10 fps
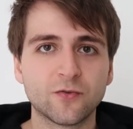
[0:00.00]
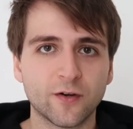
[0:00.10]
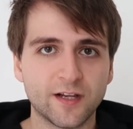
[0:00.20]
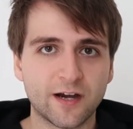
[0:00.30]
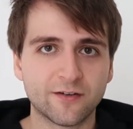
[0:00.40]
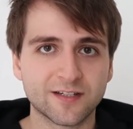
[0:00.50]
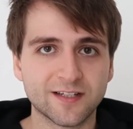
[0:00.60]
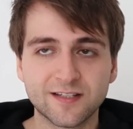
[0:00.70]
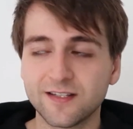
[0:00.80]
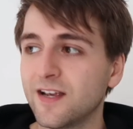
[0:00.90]
20
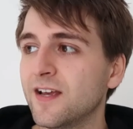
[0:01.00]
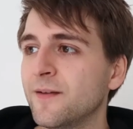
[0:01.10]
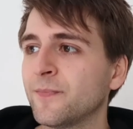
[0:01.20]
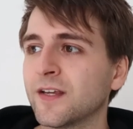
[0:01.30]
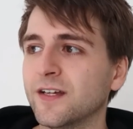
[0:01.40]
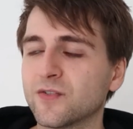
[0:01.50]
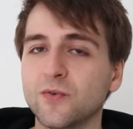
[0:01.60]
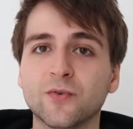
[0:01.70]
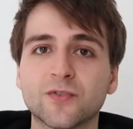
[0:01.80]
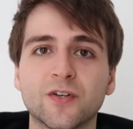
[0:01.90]
Yaris's, it's
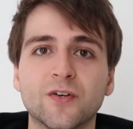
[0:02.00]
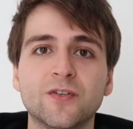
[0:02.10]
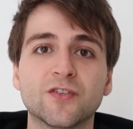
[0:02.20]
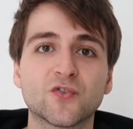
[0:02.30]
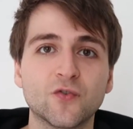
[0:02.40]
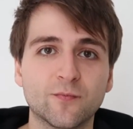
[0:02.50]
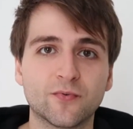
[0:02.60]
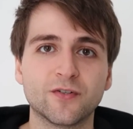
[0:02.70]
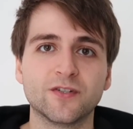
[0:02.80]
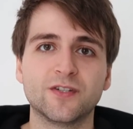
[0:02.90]
also your
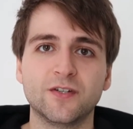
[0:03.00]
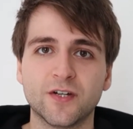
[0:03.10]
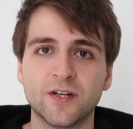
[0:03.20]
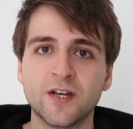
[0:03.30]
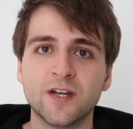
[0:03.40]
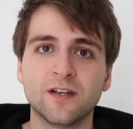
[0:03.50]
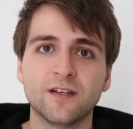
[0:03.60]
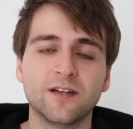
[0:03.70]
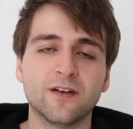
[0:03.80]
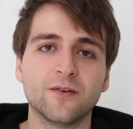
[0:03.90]
Supras, your,
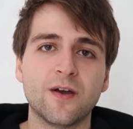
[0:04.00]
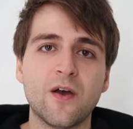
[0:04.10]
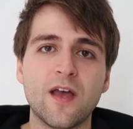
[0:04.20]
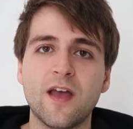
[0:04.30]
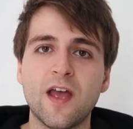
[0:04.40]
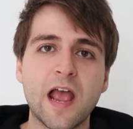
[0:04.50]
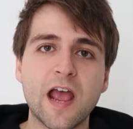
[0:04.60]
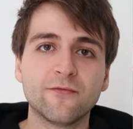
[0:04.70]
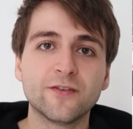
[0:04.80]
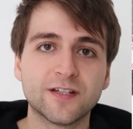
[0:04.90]
you know,
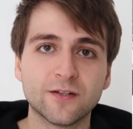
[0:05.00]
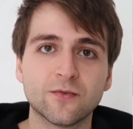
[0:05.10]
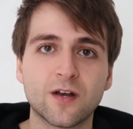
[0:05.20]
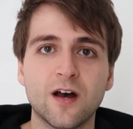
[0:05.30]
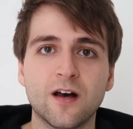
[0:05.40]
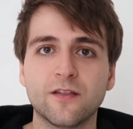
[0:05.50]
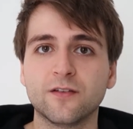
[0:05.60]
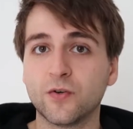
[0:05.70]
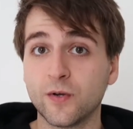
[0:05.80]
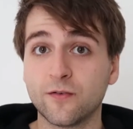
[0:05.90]
every single car
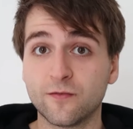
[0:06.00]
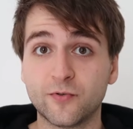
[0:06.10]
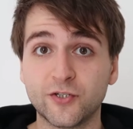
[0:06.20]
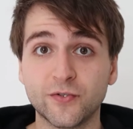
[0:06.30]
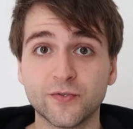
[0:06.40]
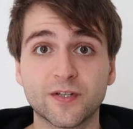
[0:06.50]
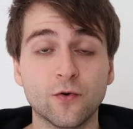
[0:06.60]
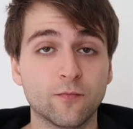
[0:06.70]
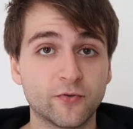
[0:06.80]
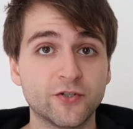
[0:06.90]
that Toyota produce
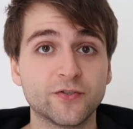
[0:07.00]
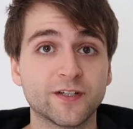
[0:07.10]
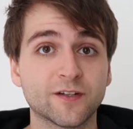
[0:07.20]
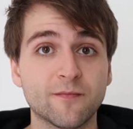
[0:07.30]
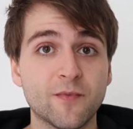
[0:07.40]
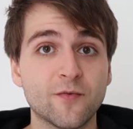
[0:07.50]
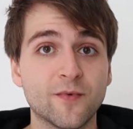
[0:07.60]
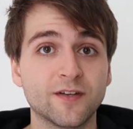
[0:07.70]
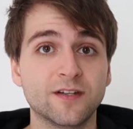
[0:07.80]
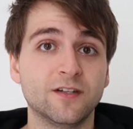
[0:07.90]
or producing at the
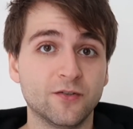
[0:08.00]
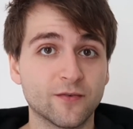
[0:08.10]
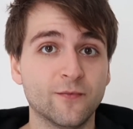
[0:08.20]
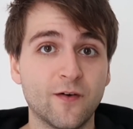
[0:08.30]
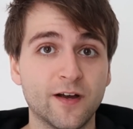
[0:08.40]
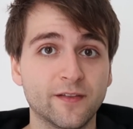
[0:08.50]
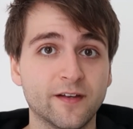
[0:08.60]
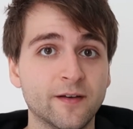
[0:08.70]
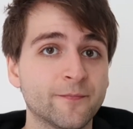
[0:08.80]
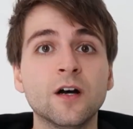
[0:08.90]
moment, you can find
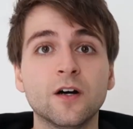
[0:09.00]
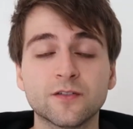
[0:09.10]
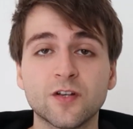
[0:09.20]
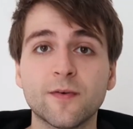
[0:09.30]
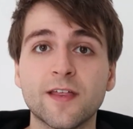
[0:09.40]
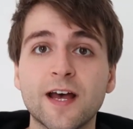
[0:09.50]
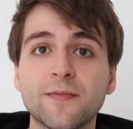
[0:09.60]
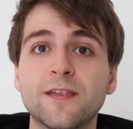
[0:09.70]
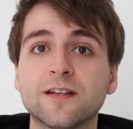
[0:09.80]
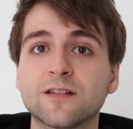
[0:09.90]
there. On top of
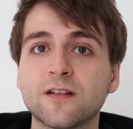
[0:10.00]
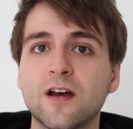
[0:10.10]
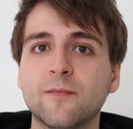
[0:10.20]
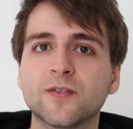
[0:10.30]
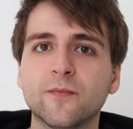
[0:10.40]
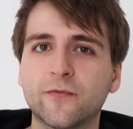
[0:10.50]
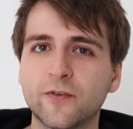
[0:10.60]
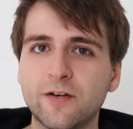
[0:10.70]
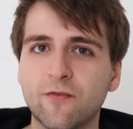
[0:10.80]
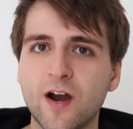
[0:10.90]
that, there's some
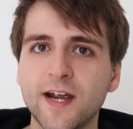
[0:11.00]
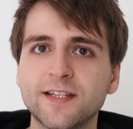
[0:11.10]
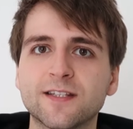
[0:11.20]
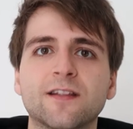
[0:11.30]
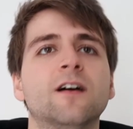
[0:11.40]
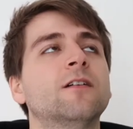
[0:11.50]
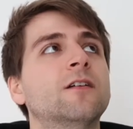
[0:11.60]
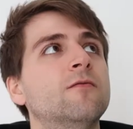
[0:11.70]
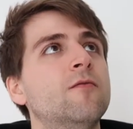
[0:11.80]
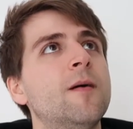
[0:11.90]
free rides. I
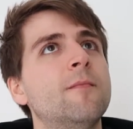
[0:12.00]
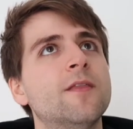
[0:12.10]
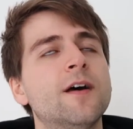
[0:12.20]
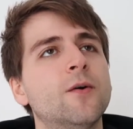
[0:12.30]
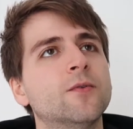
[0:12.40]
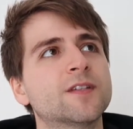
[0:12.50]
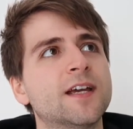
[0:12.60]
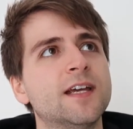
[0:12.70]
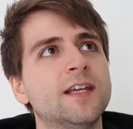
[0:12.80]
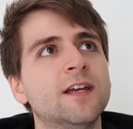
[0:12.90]
can remember there was
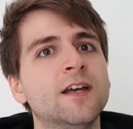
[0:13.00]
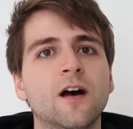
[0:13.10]
a